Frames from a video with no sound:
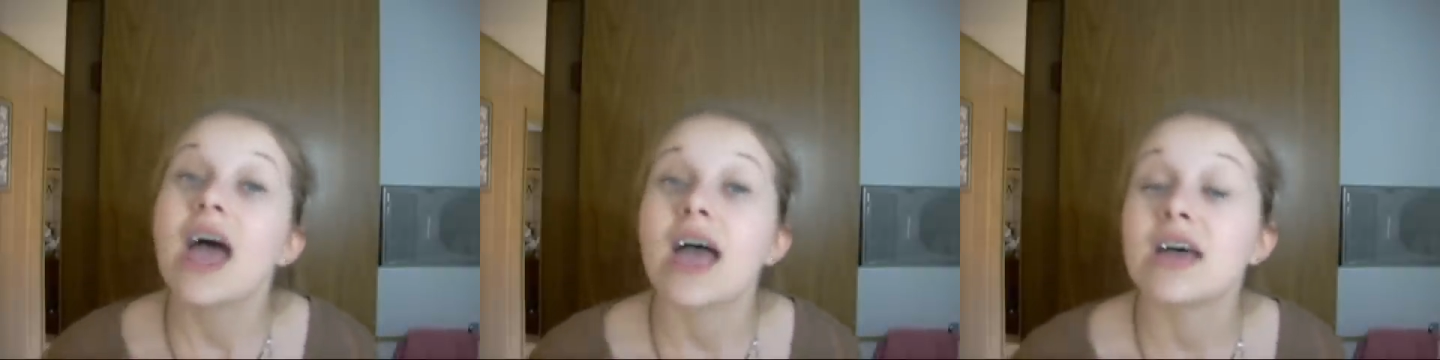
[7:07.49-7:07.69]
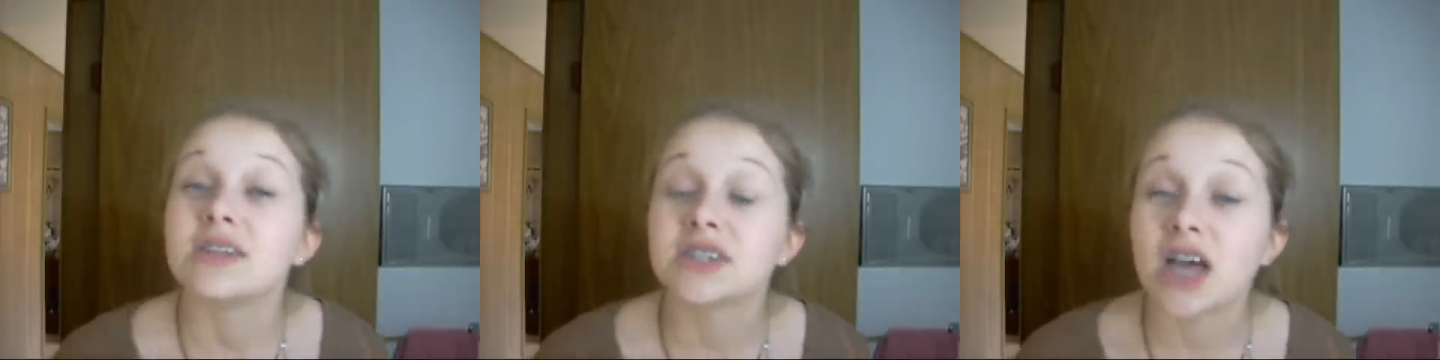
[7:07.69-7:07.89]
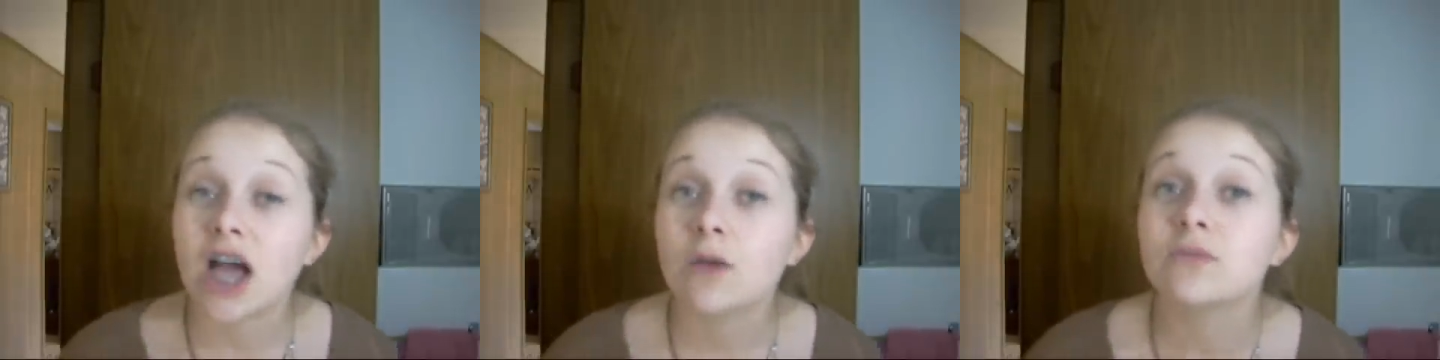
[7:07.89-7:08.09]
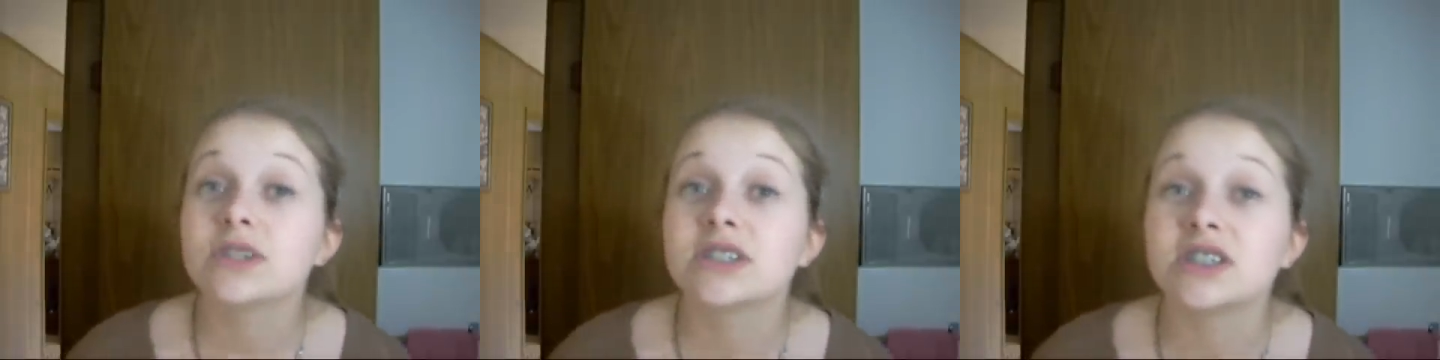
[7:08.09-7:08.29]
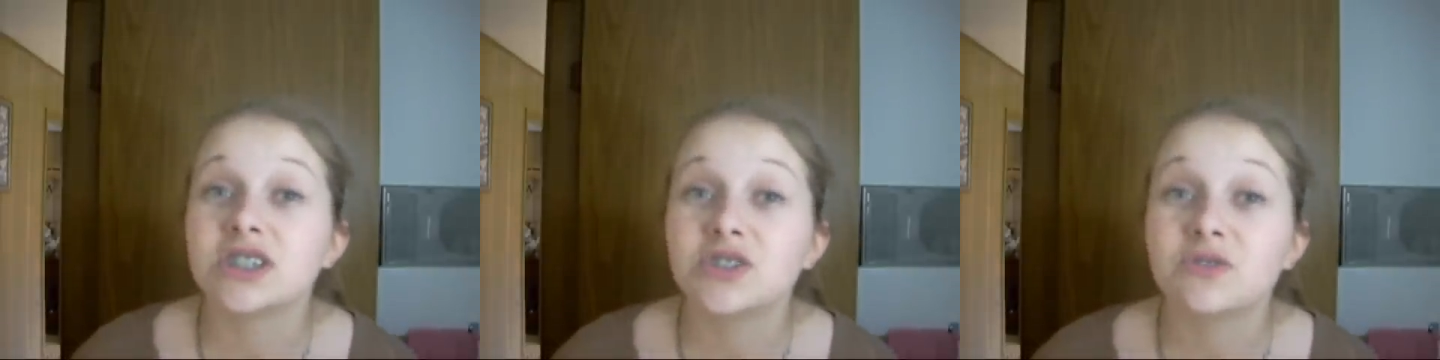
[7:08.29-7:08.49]
And I will
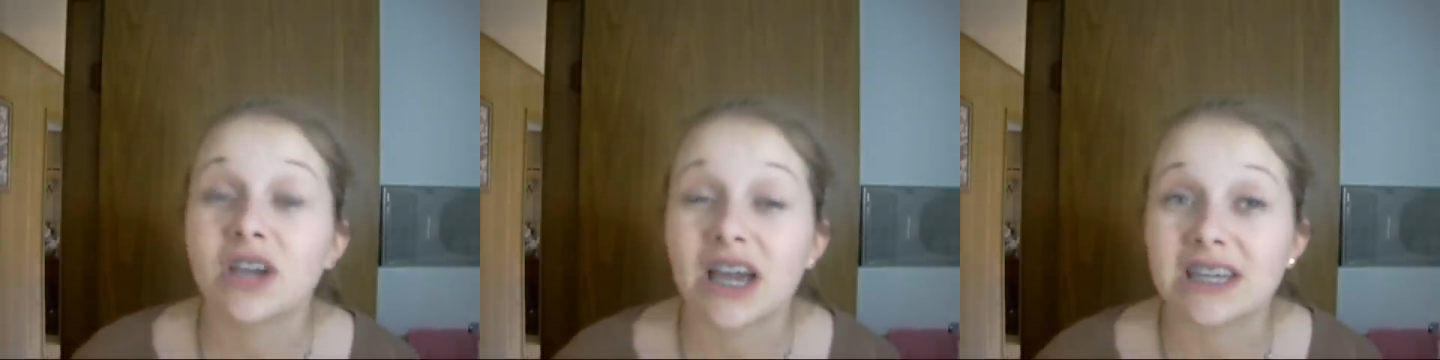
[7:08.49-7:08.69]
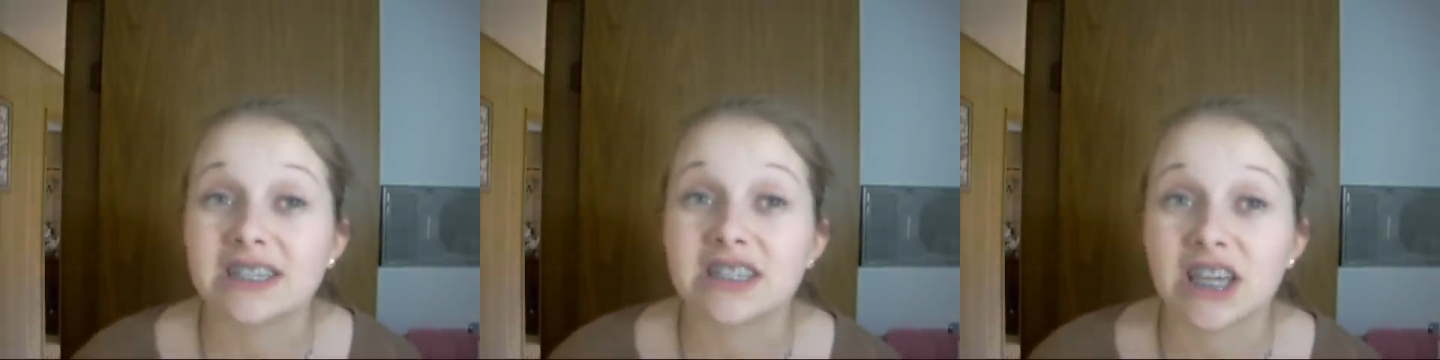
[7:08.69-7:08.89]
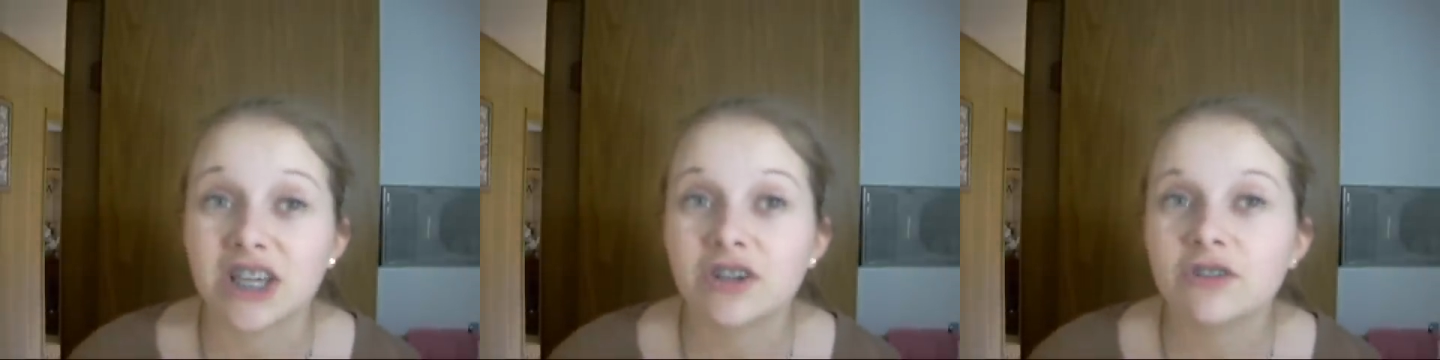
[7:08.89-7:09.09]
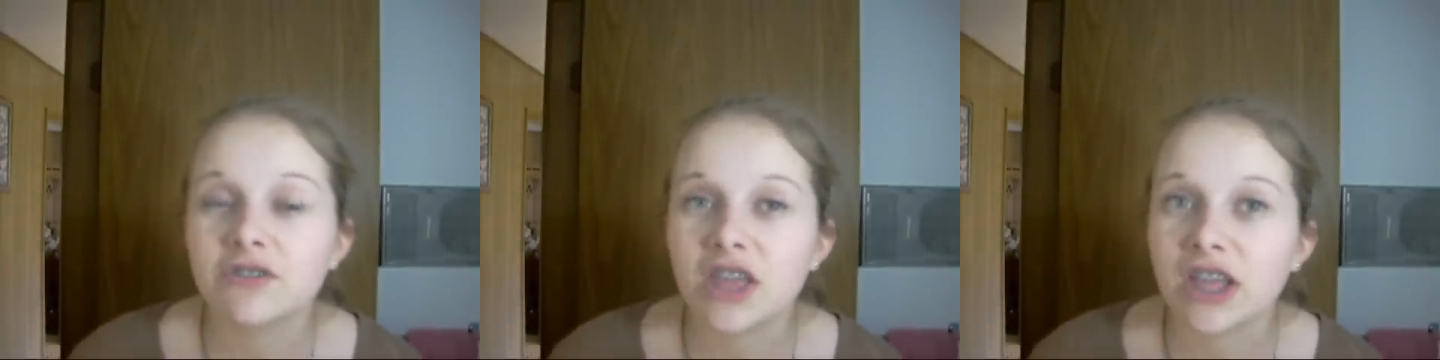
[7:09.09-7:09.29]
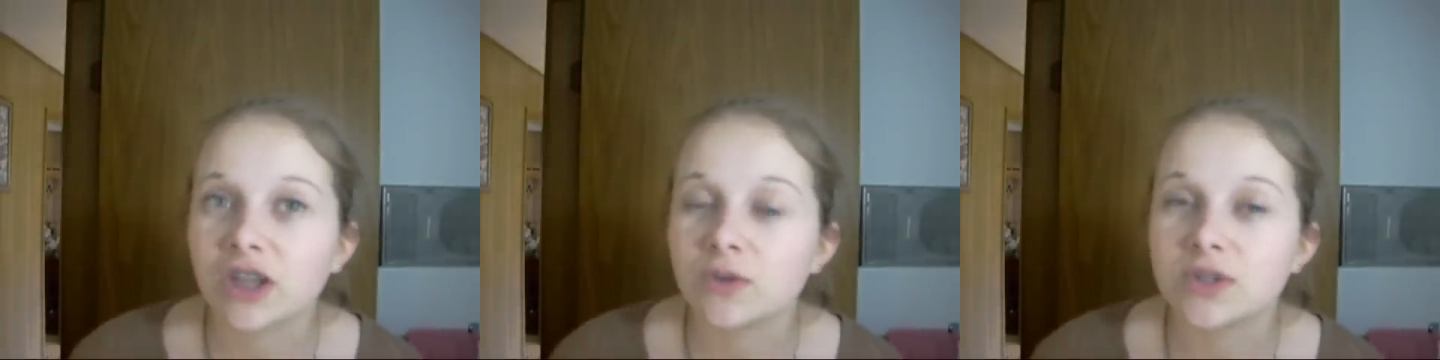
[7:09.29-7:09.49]
see you guys later.
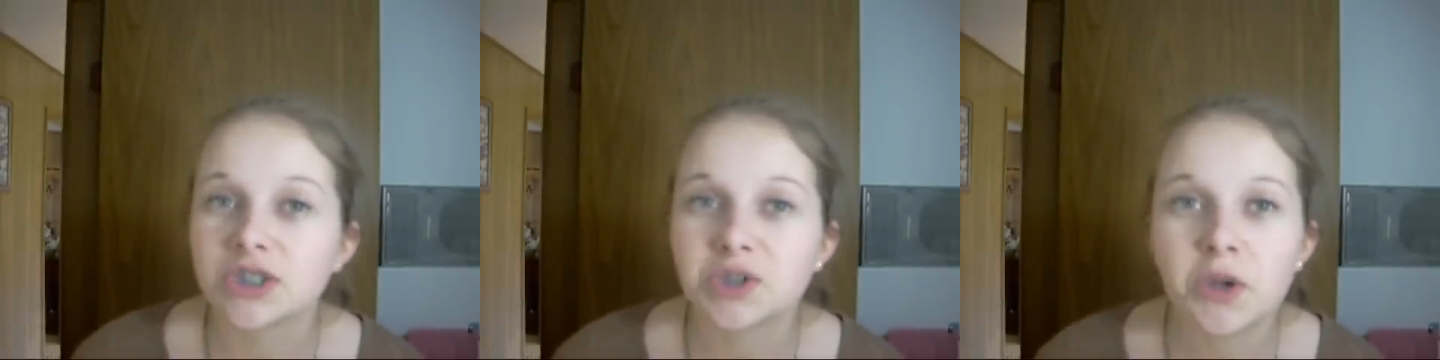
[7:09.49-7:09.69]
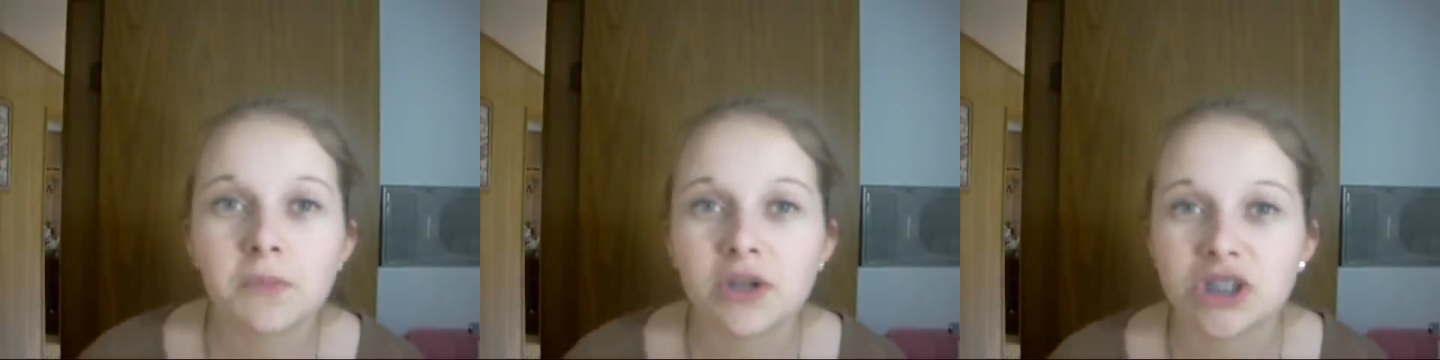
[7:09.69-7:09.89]
Thank you so